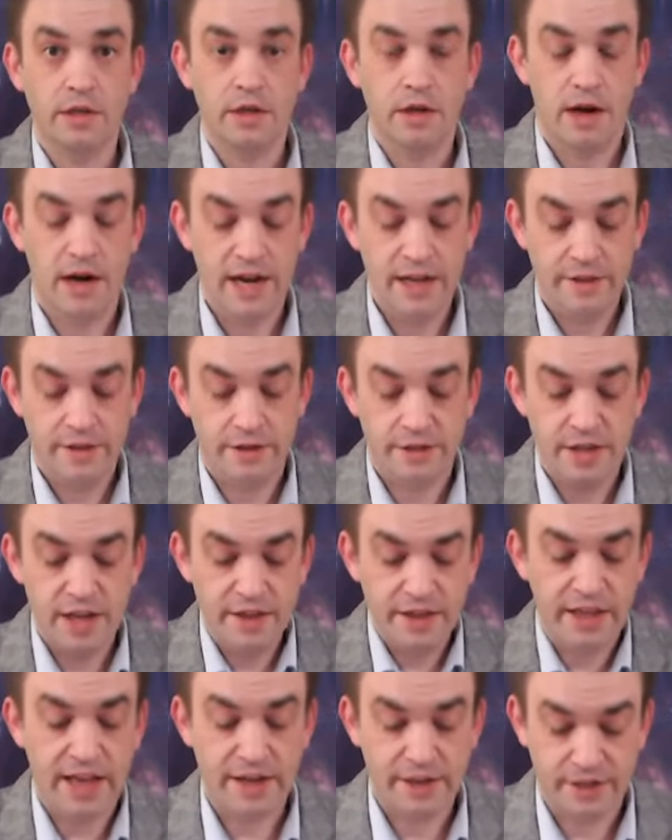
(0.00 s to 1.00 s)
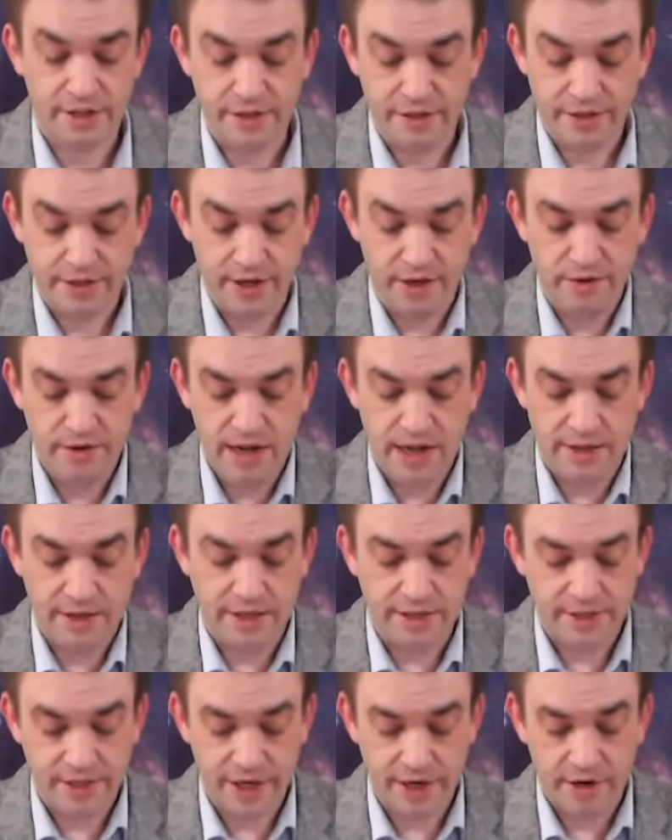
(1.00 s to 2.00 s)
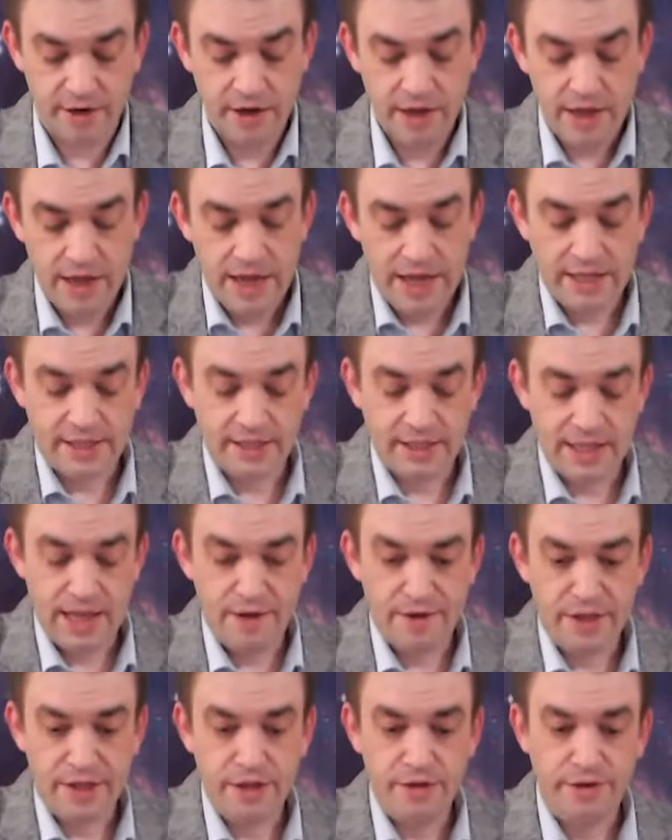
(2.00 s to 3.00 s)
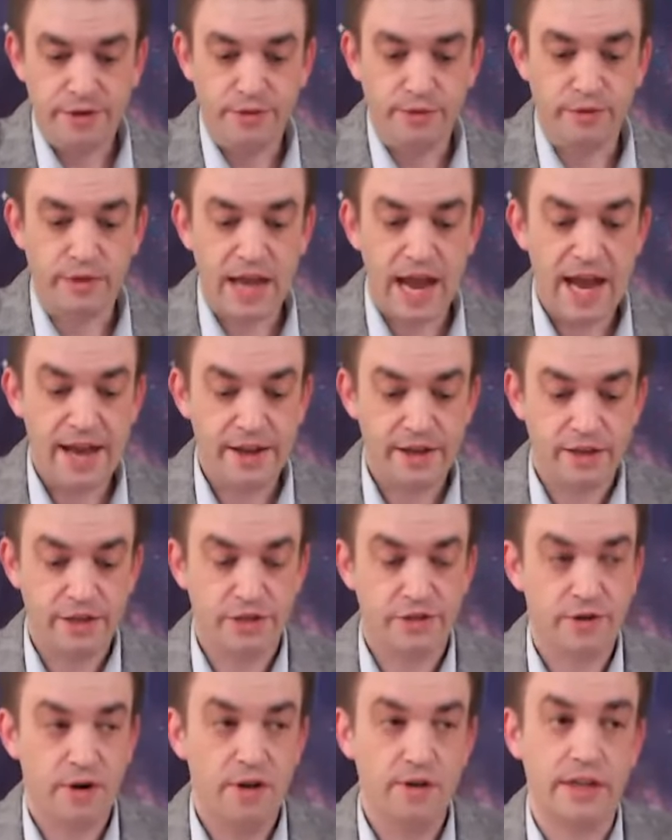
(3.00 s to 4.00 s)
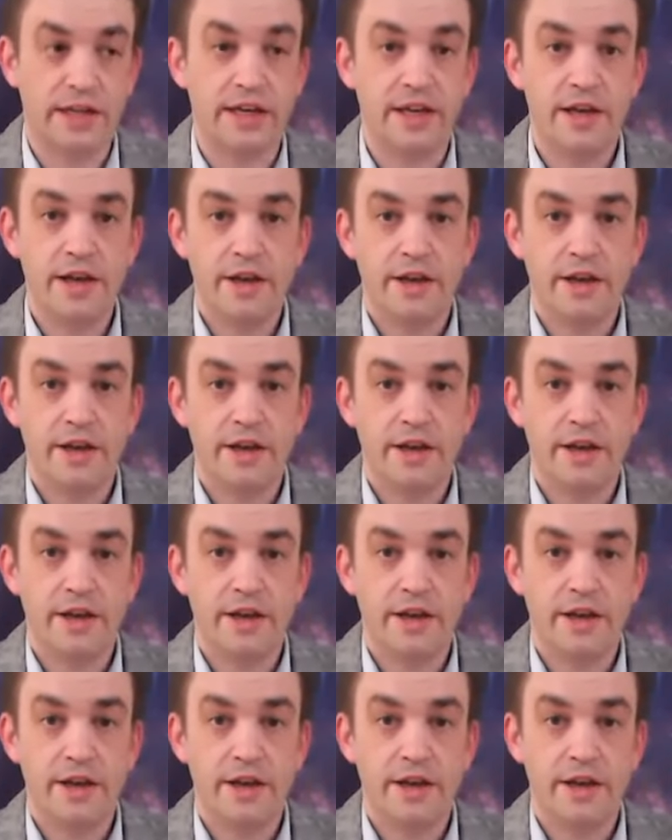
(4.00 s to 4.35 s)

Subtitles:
All right. There's nothing etched in stone on this here. It's allowing you to guide and control it.